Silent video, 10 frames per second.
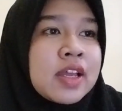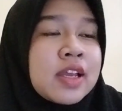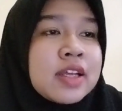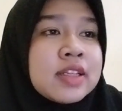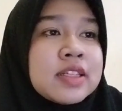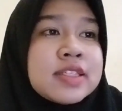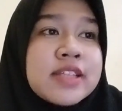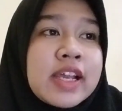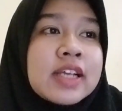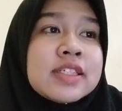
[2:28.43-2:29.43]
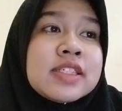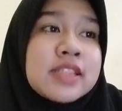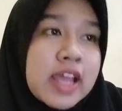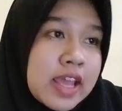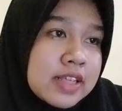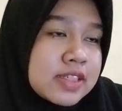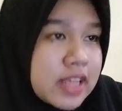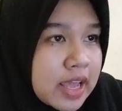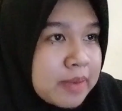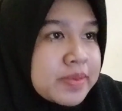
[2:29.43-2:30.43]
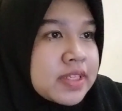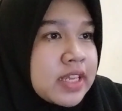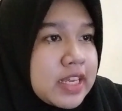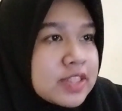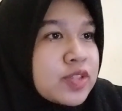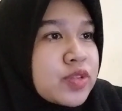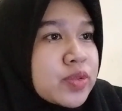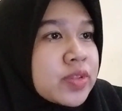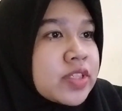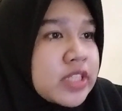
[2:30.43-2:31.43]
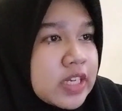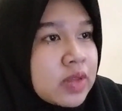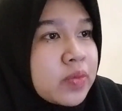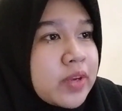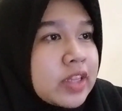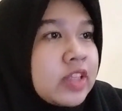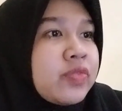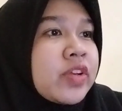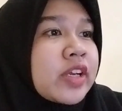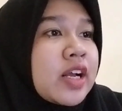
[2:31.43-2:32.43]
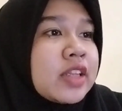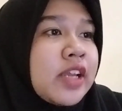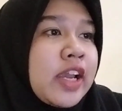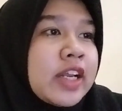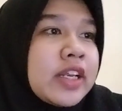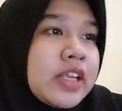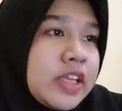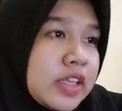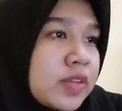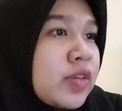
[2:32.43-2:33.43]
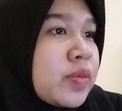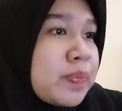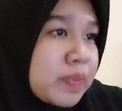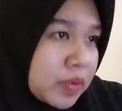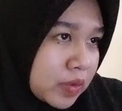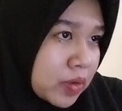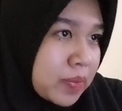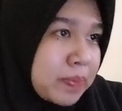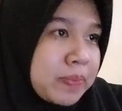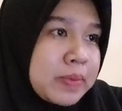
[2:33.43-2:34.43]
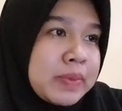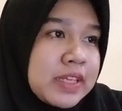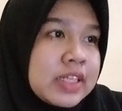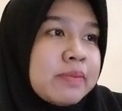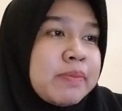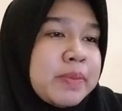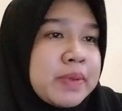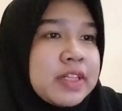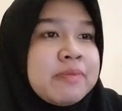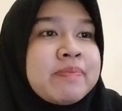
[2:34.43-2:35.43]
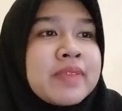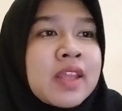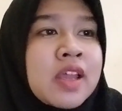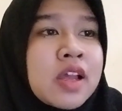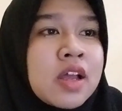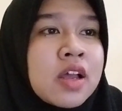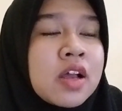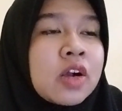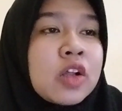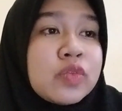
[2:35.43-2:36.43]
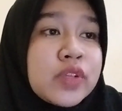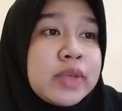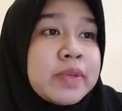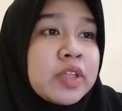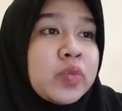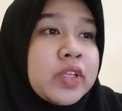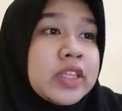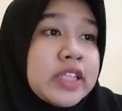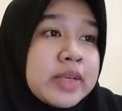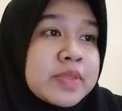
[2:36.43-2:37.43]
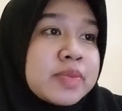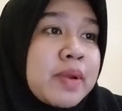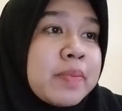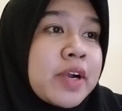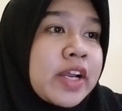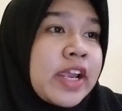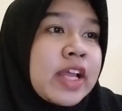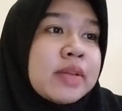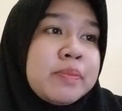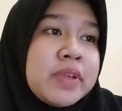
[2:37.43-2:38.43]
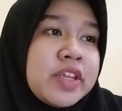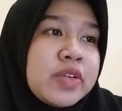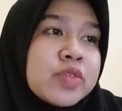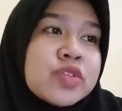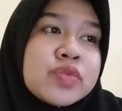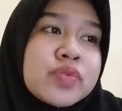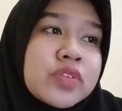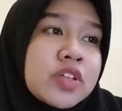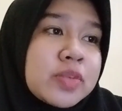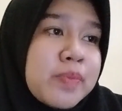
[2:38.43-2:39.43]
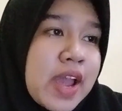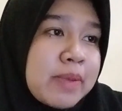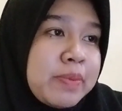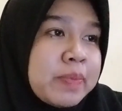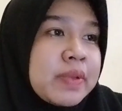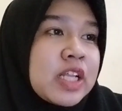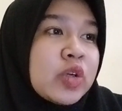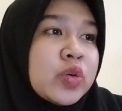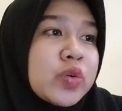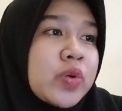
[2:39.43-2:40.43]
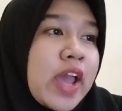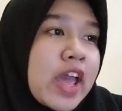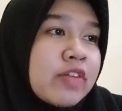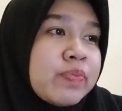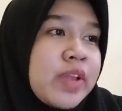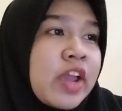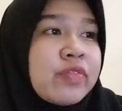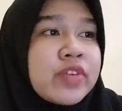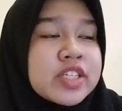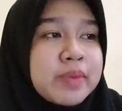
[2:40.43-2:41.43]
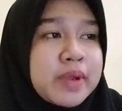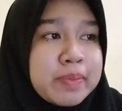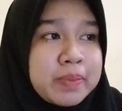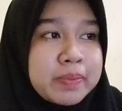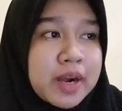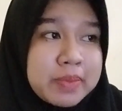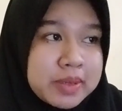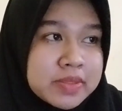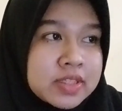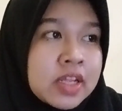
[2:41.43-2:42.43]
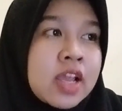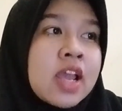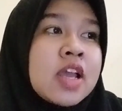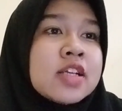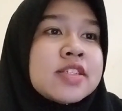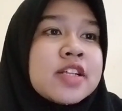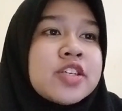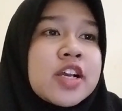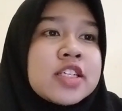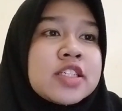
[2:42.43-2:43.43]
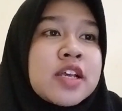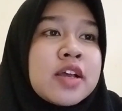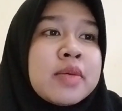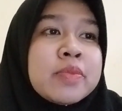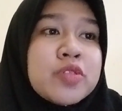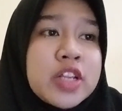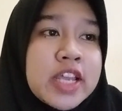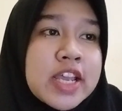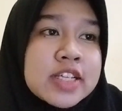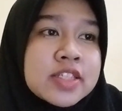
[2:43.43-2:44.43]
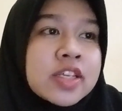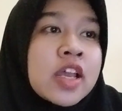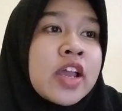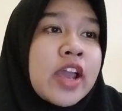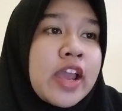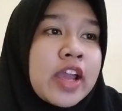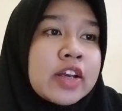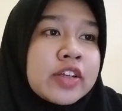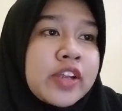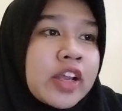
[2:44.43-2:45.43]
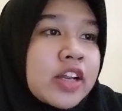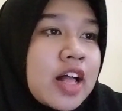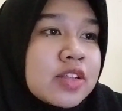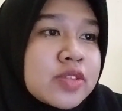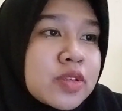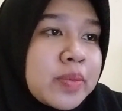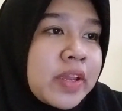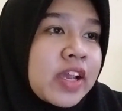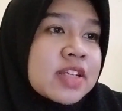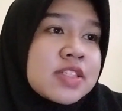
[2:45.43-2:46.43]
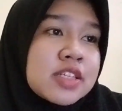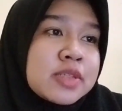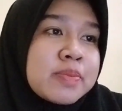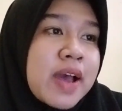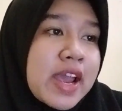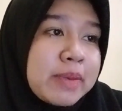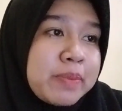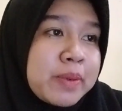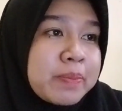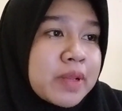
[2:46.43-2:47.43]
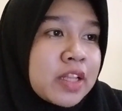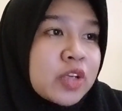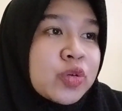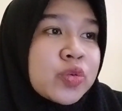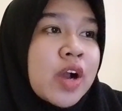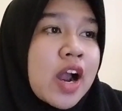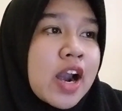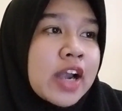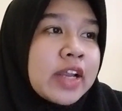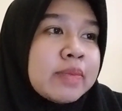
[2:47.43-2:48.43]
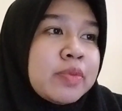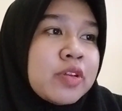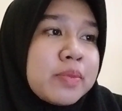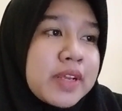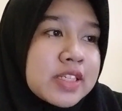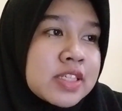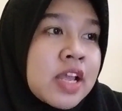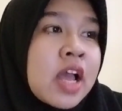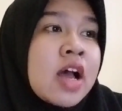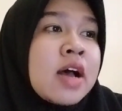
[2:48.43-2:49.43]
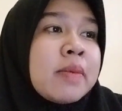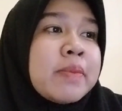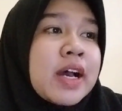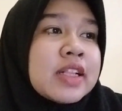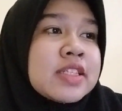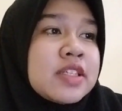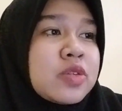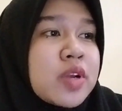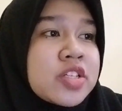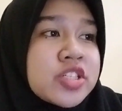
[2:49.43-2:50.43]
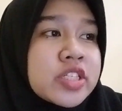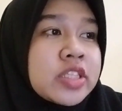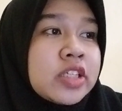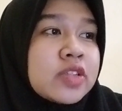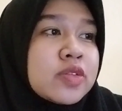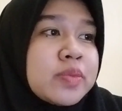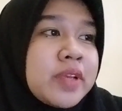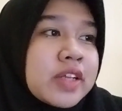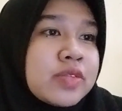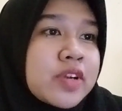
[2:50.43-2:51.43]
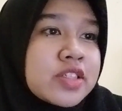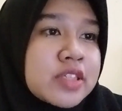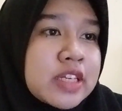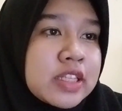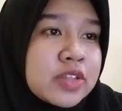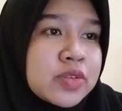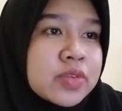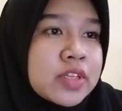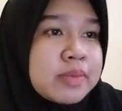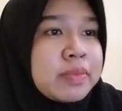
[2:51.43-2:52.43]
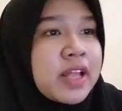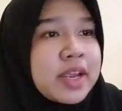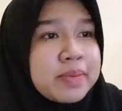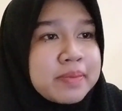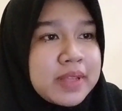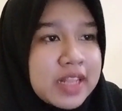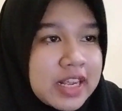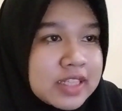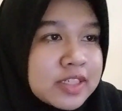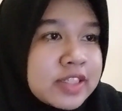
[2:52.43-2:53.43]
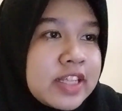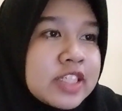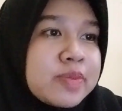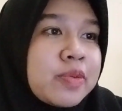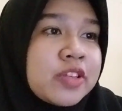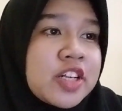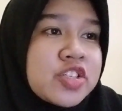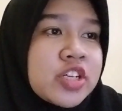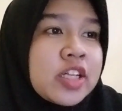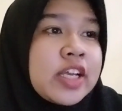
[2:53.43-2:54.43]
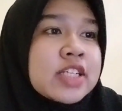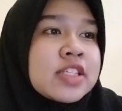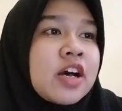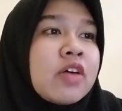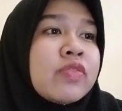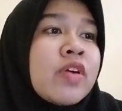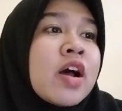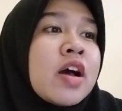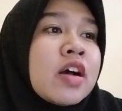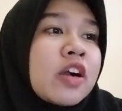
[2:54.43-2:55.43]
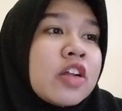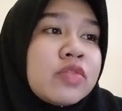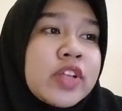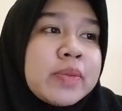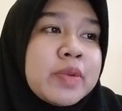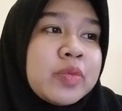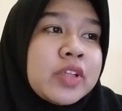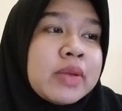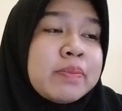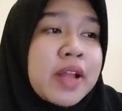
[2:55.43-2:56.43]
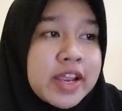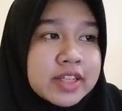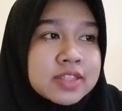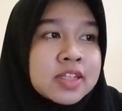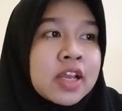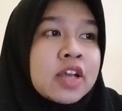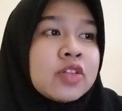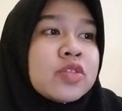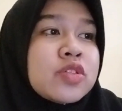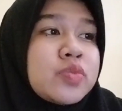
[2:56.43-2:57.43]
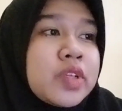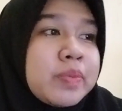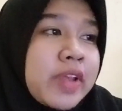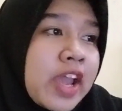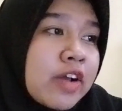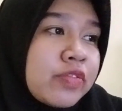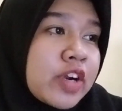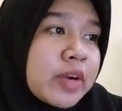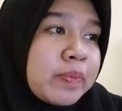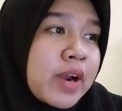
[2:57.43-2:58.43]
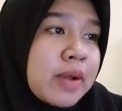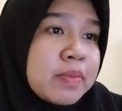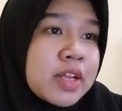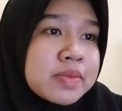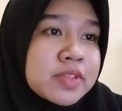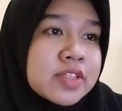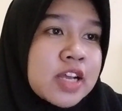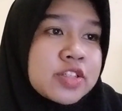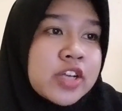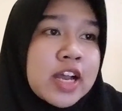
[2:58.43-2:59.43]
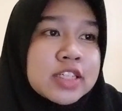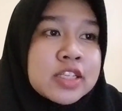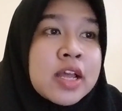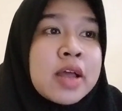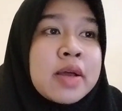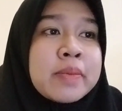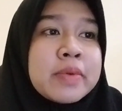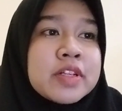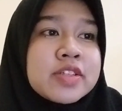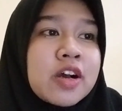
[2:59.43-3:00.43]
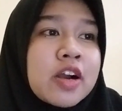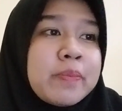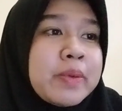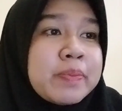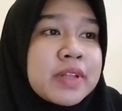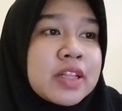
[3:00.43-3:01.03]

The second step is to deal with difficult and incompetent people. Conflict between teams members can be useful by people who have behavior problems, such as bullies, and can also be caused by people who are implements. But situations need to be addressed to eliminate this potential case of conflict between employees. Those with behavior problems such as bullies or people